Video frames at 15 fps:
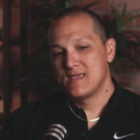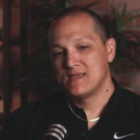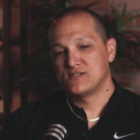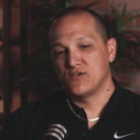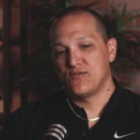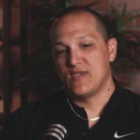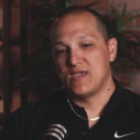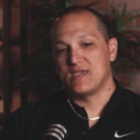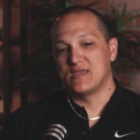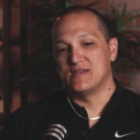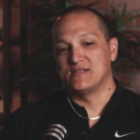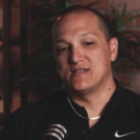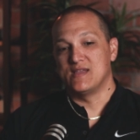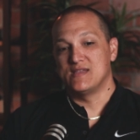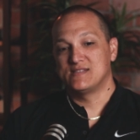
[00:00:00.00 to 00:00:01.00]
so they
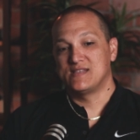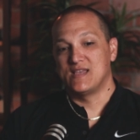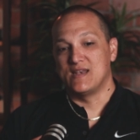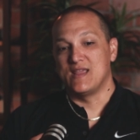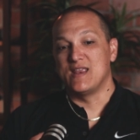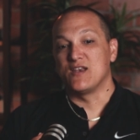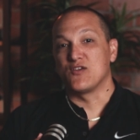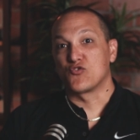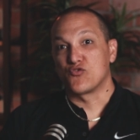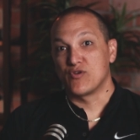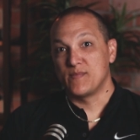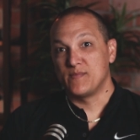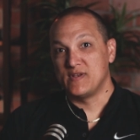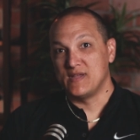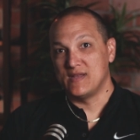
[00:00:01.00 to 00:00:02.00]
can send
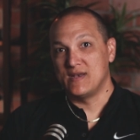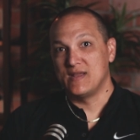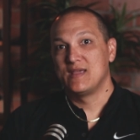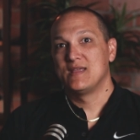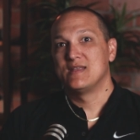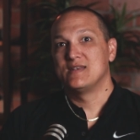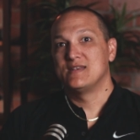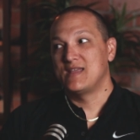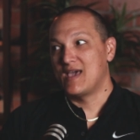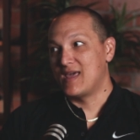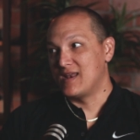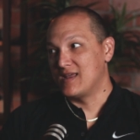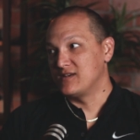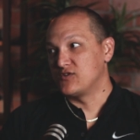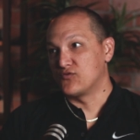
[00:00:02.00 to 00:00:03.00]
encrypted
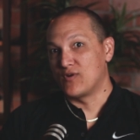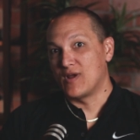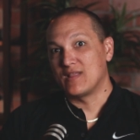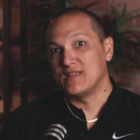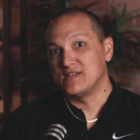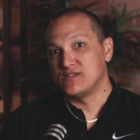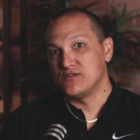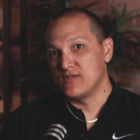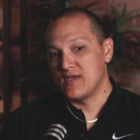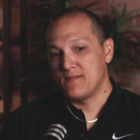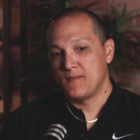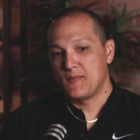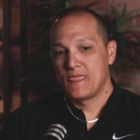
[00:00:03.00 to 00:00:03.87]
data directly to them.